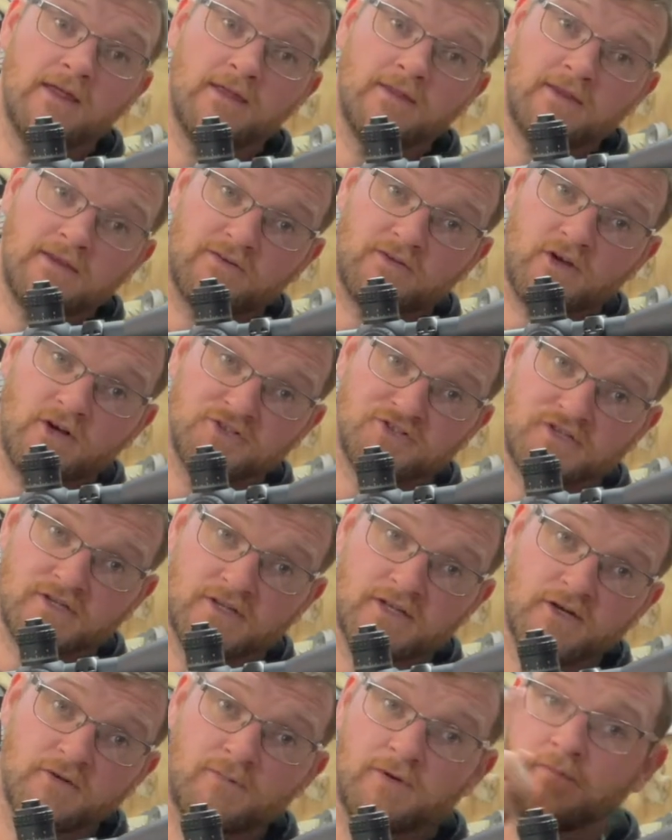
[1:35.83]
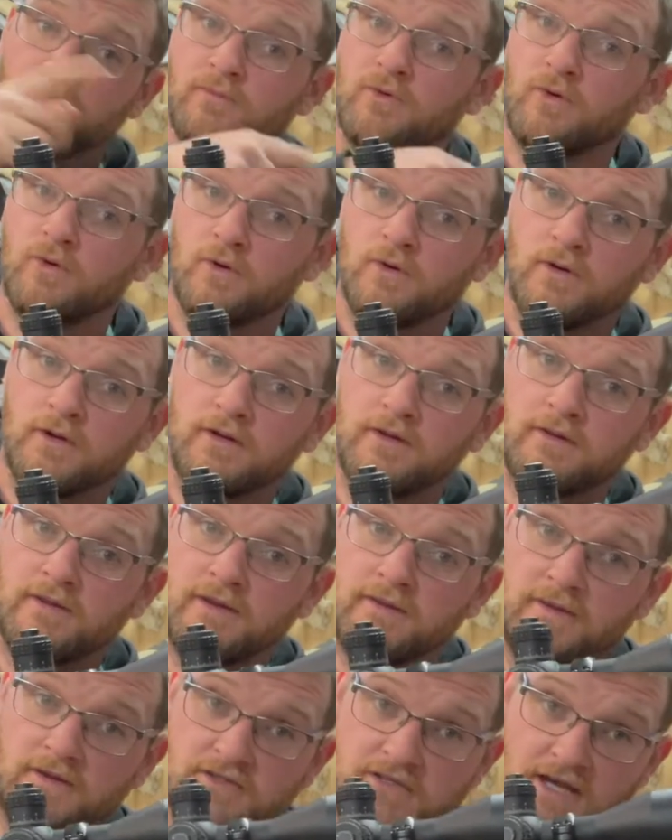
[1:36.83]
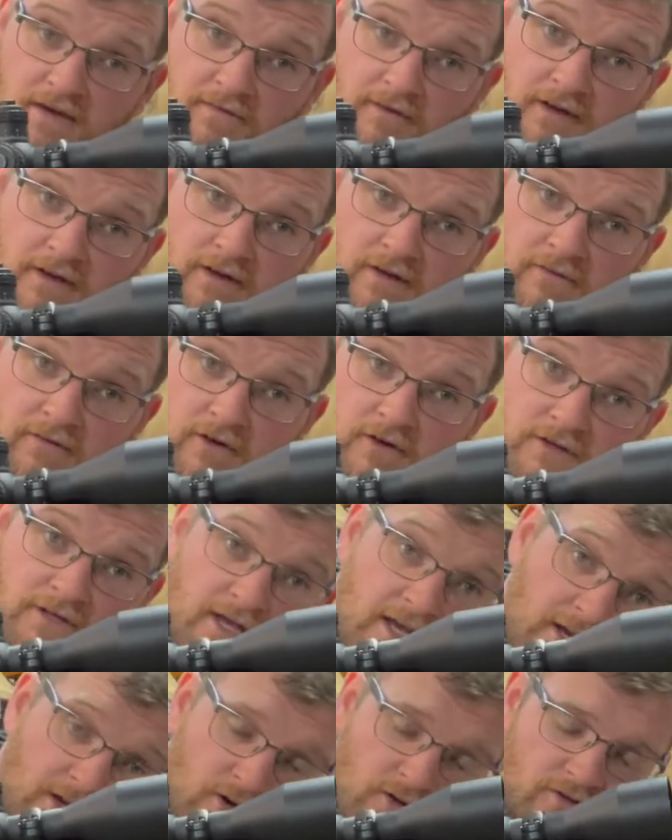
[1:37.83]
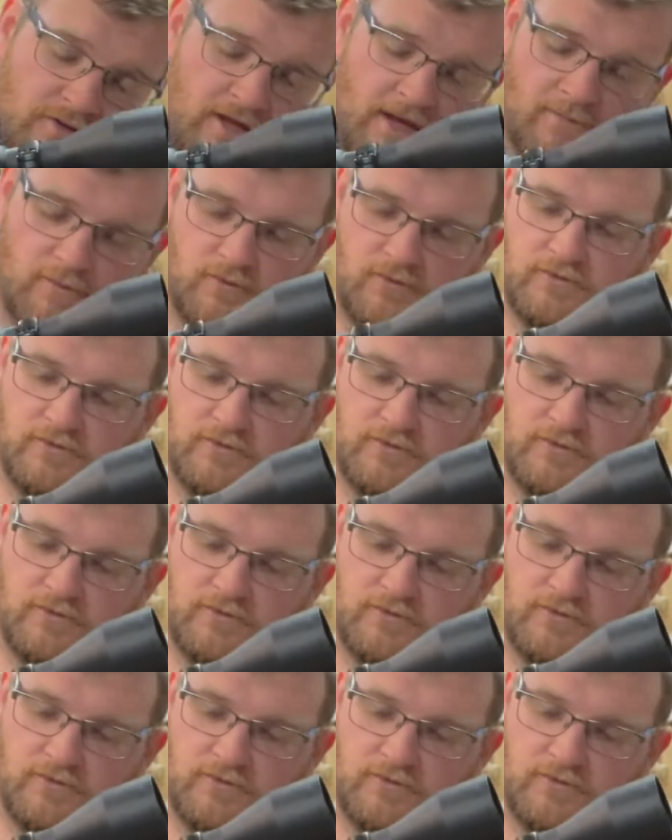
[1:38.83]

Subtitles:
these cost a little bit more than the Javelin I've got down here on the table.